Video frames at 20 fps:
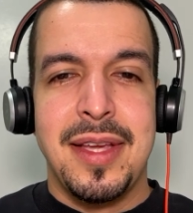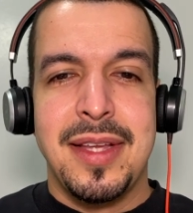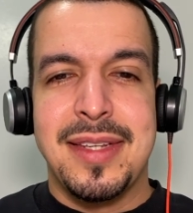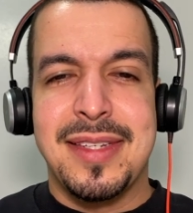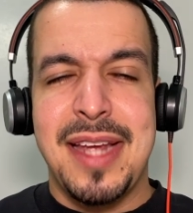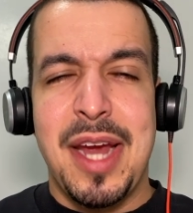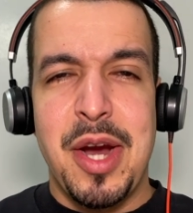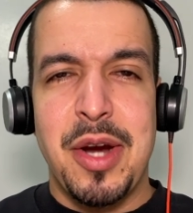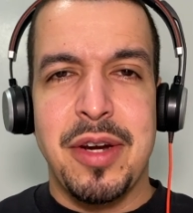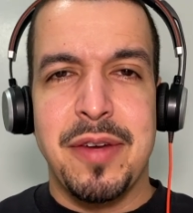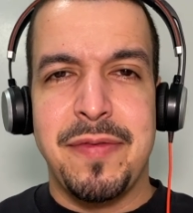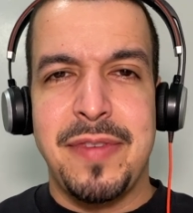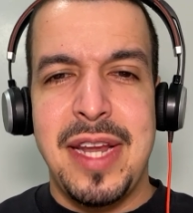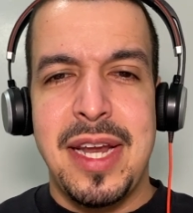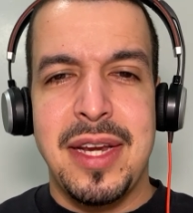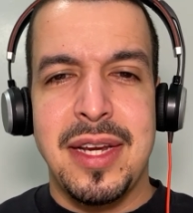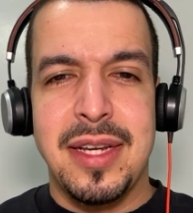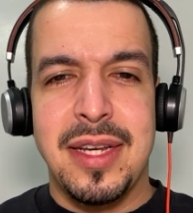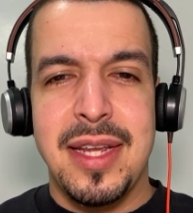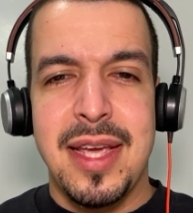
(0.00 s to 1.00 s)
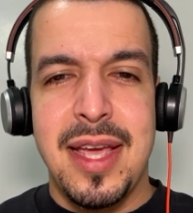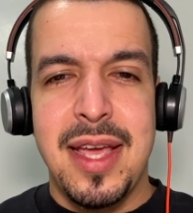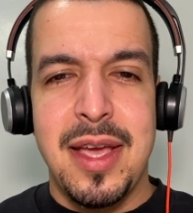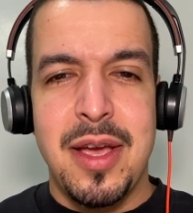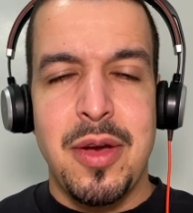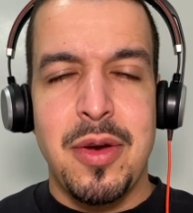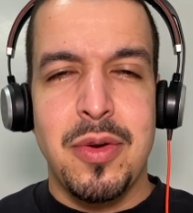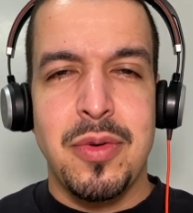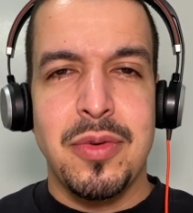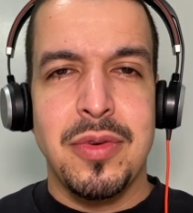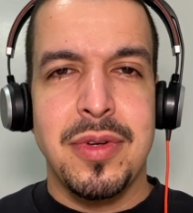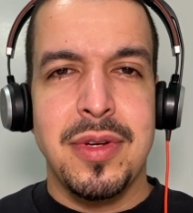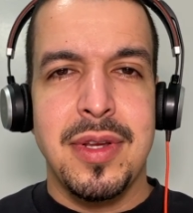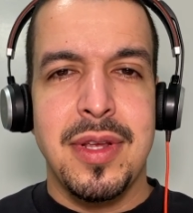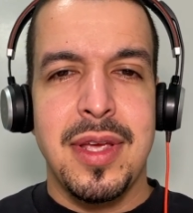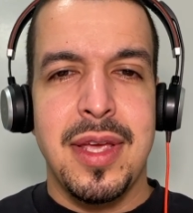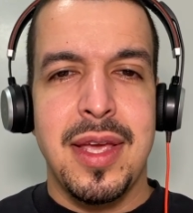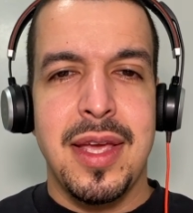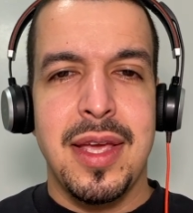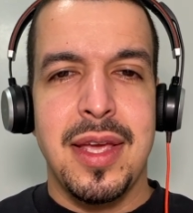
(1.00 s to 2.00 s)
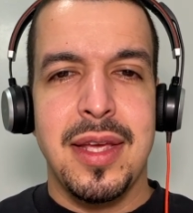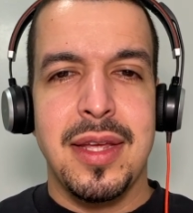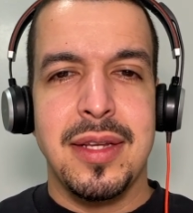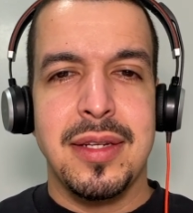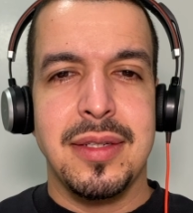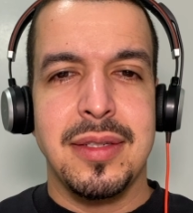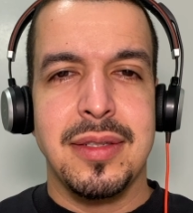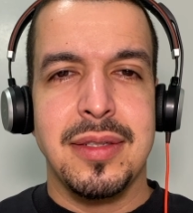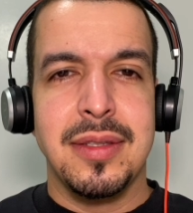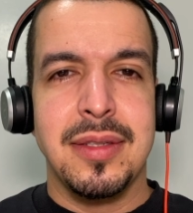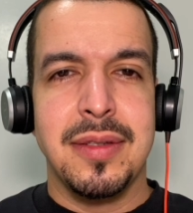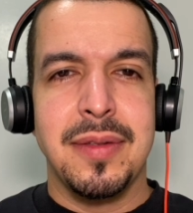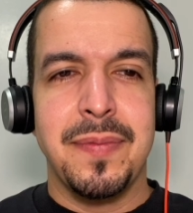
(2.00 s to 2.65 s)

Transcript: tired of dating down and